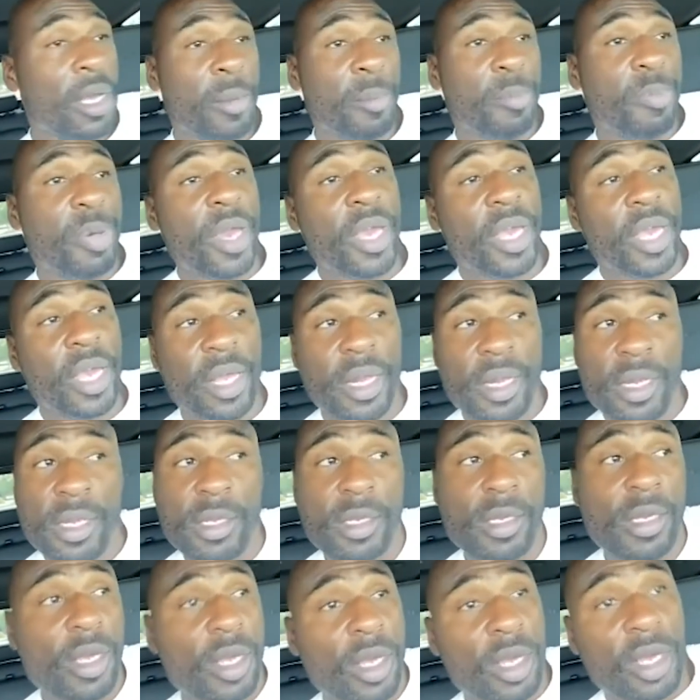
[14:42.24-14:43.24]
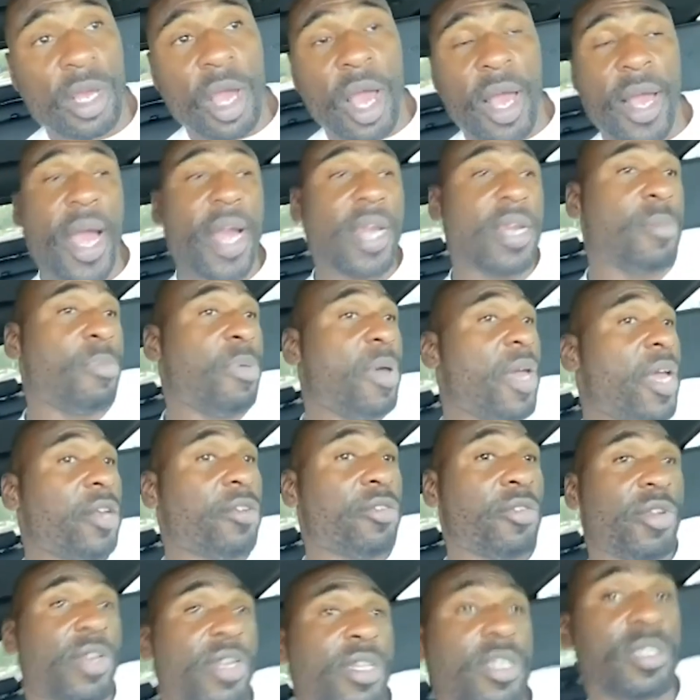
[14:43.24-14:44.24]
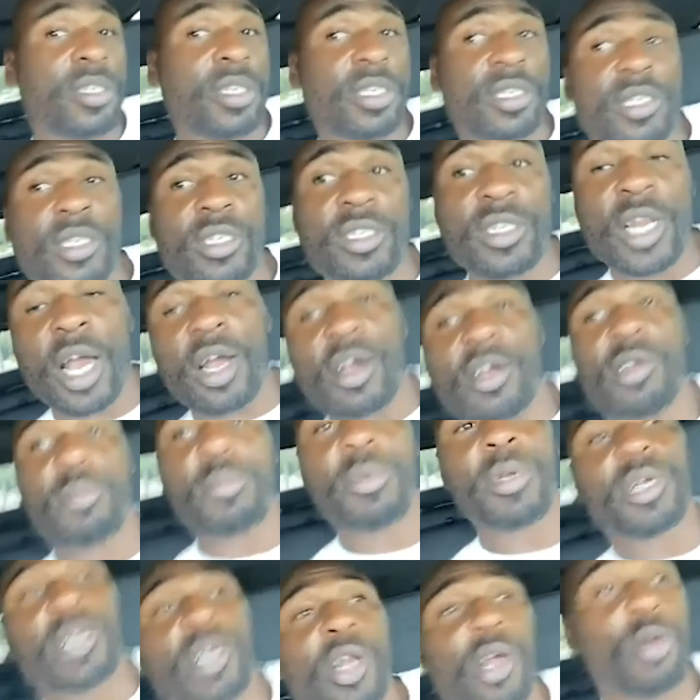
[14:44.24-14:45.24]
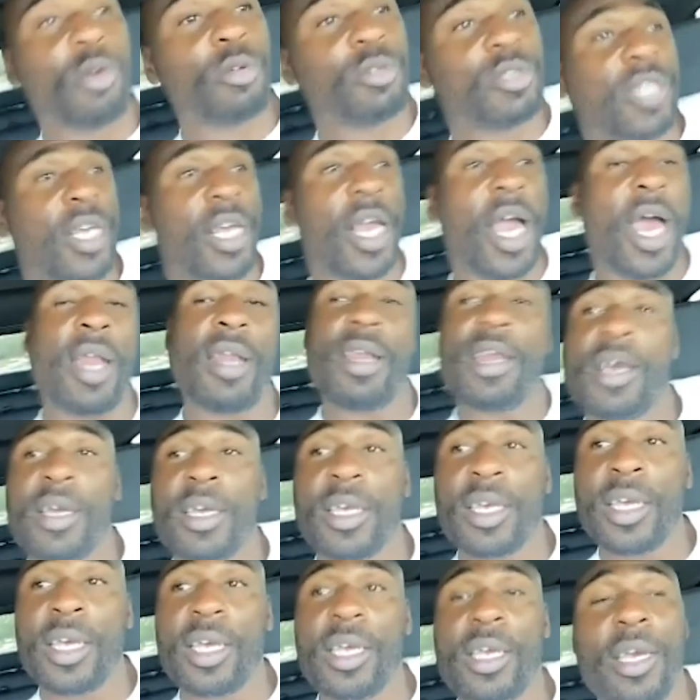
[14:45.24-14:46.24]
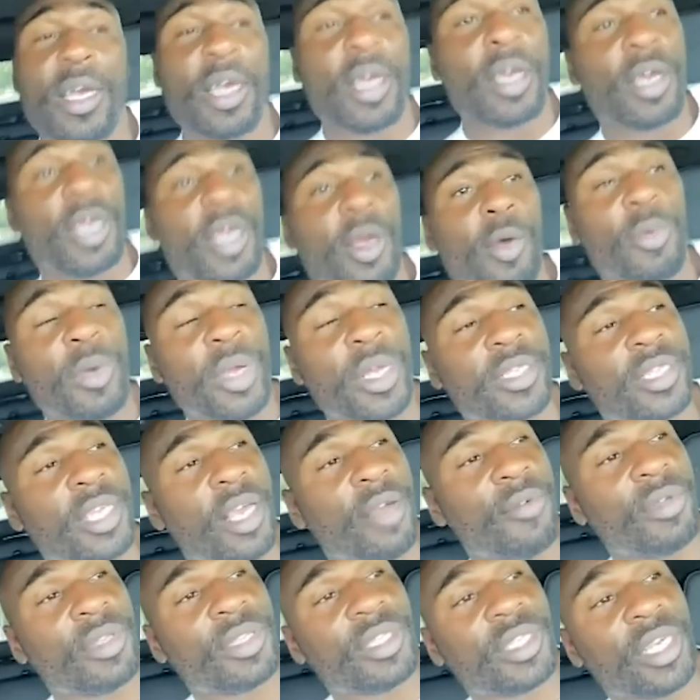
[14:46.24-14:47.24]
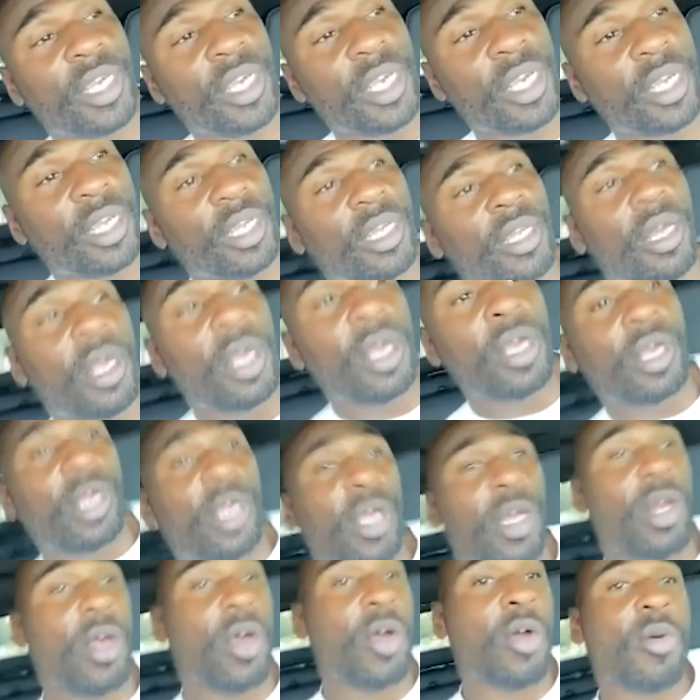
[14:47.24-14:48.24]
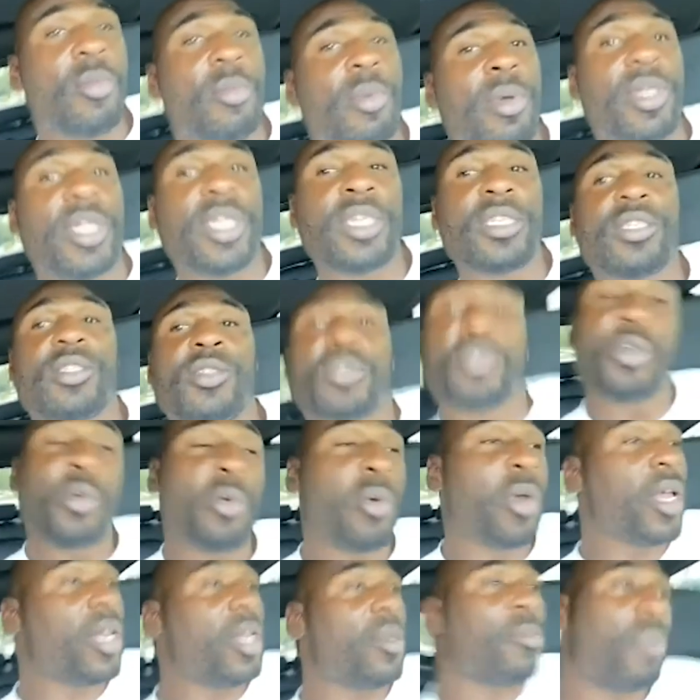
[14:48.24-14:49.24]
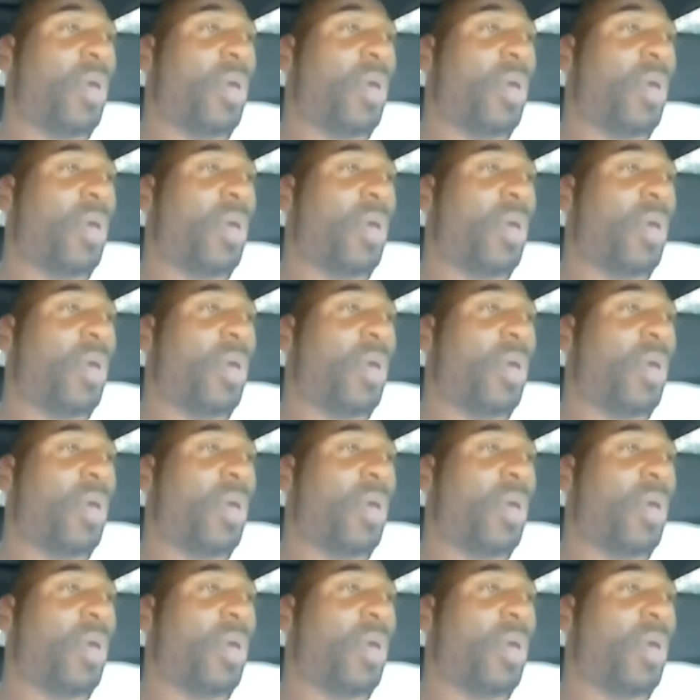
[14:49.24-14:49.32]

picking. I got the Patriots. It's not going to be close. They got lucky in week 17. But this is the New England